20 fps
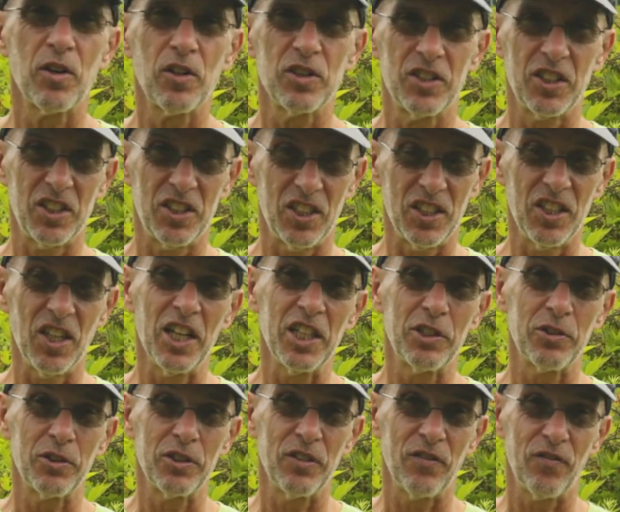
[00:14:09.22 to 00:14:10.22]
because it's a
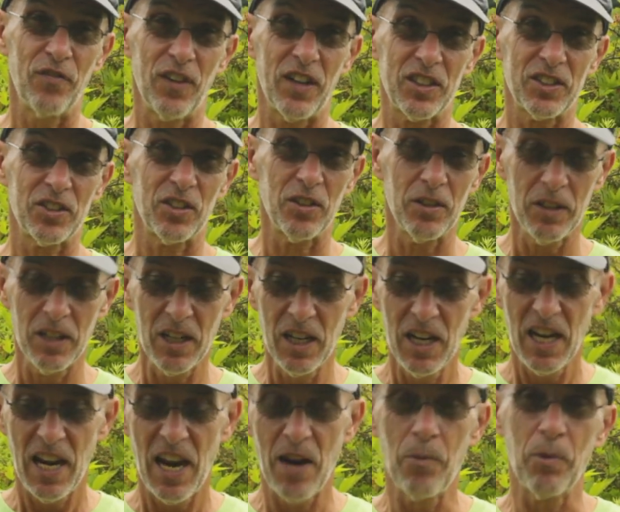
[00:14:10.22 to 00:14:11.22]
nitrogen fixer
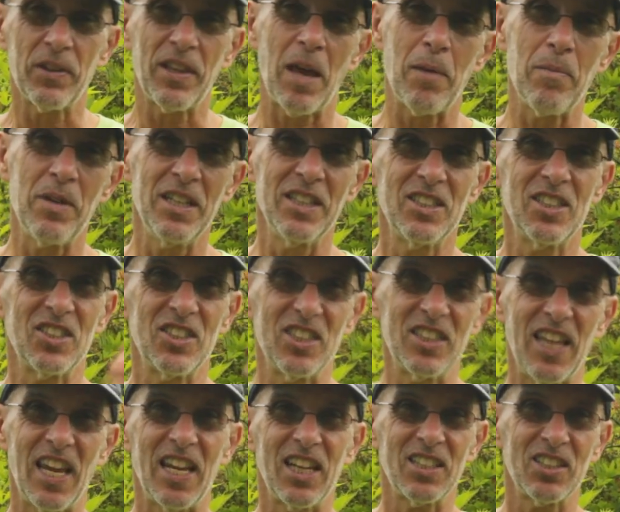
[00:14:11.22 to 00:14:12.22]
and what that means is it
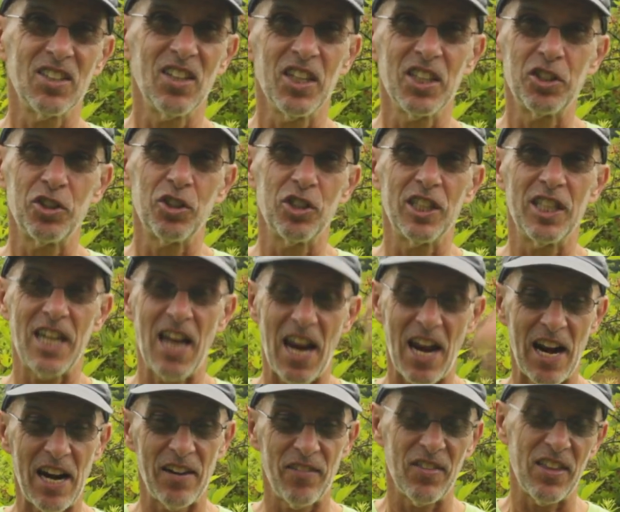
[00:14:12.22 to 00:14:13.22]
takes nitrogen
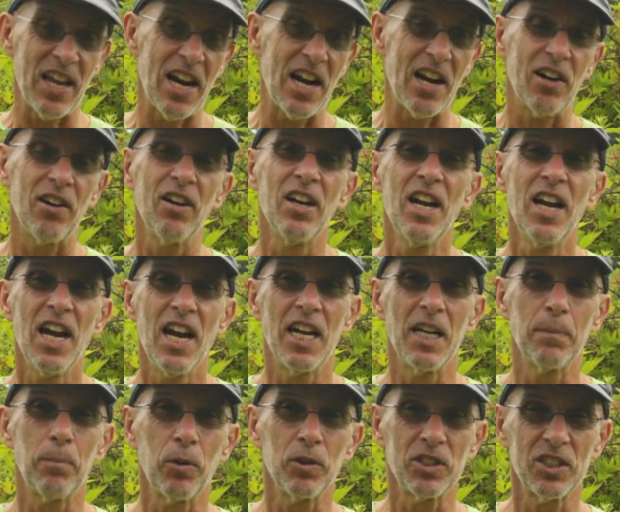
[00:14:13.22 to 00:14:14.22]
out of the air and
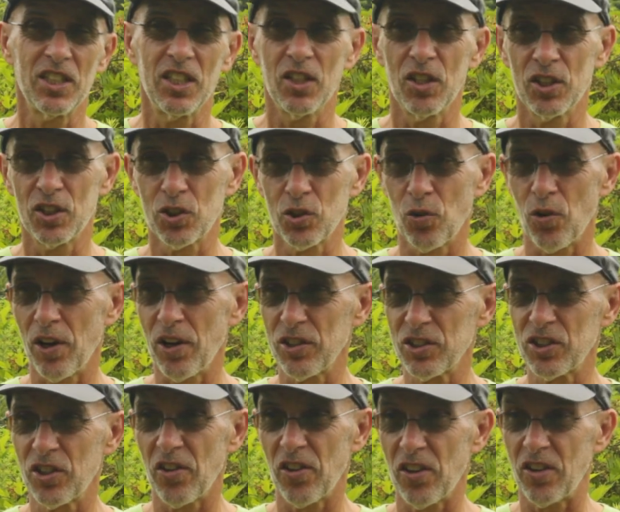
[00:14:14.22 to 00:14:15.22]
it puts it in the soil
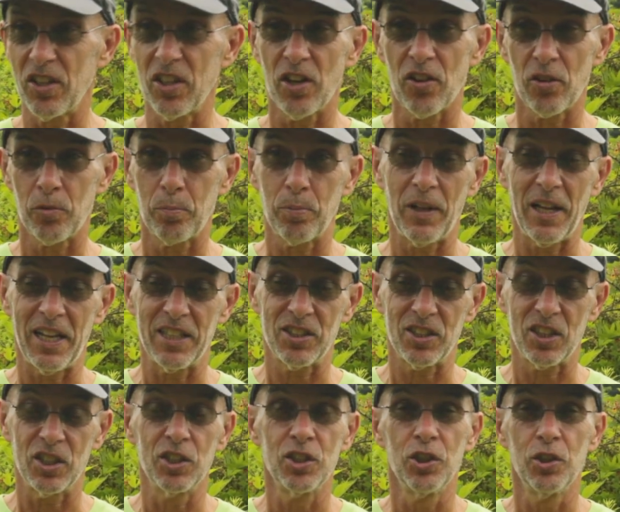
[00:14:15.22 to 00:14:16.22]
so that the other plants
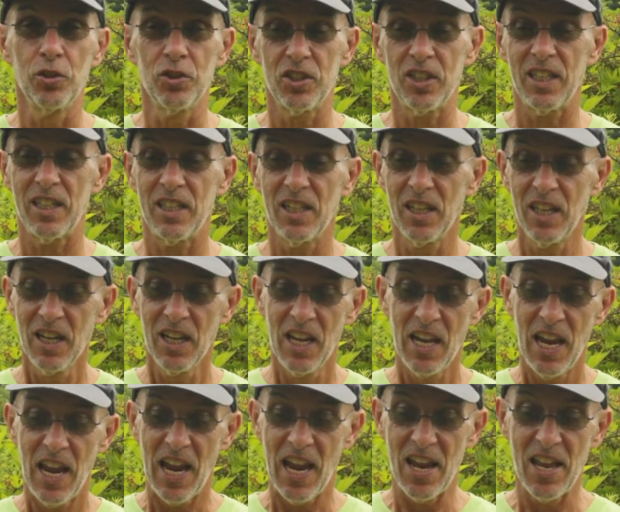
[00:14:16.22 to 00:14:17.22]
can use it
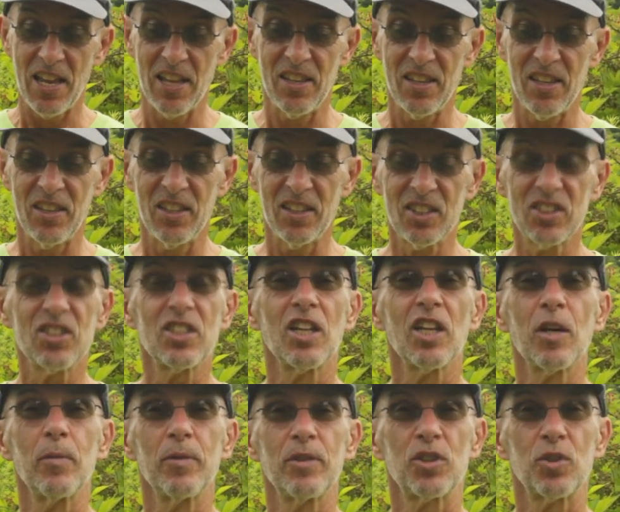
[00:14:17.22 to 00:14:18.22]
and this is a
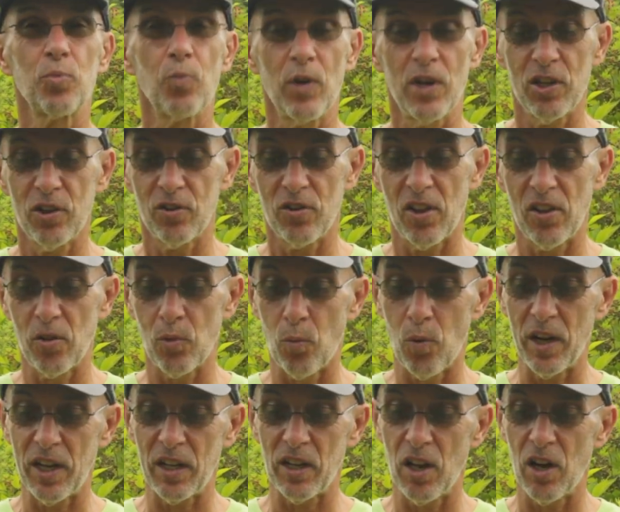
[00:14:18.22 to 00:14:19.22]
little bit sweeter than the
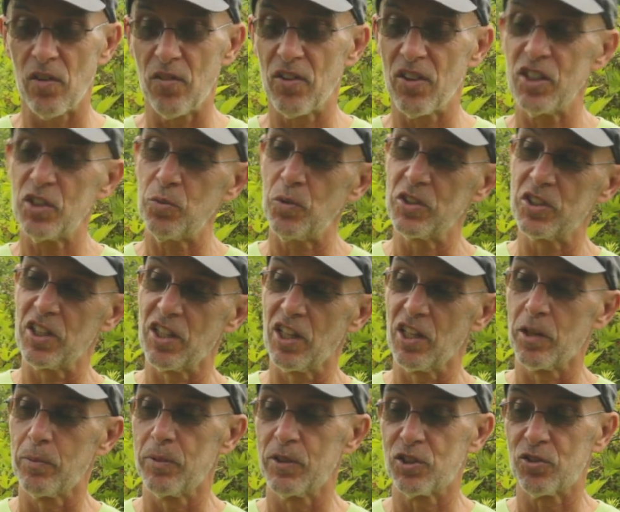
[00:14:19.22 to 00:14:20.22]
white clover this one's a
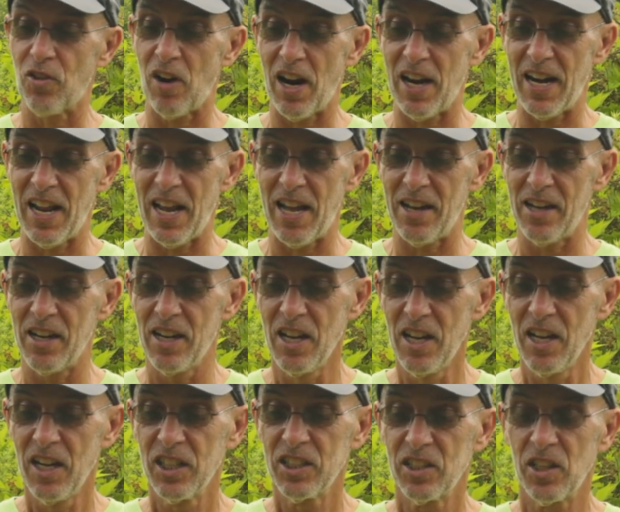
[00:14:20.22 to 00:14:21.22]
little bit dried out
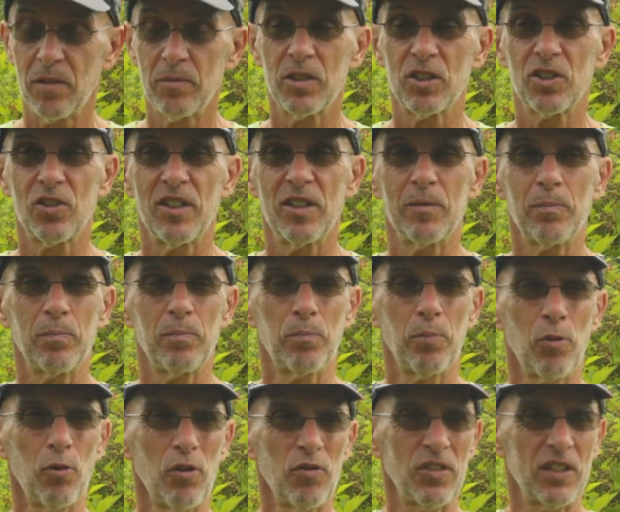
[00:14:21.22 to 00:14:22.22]
so I'm just going to
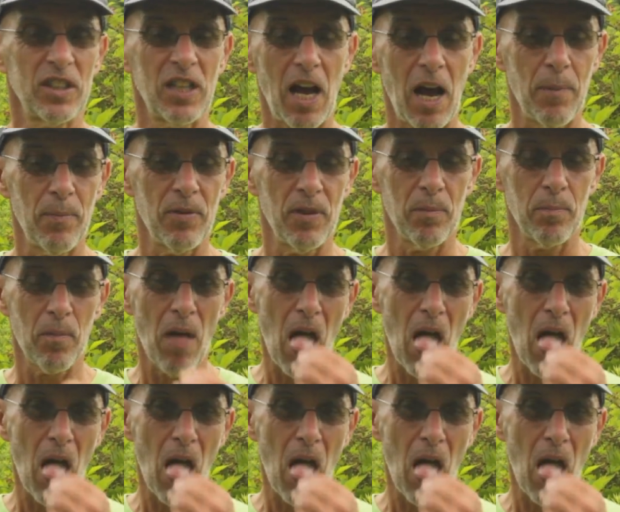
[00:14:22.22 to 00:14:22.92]
pull off the top of it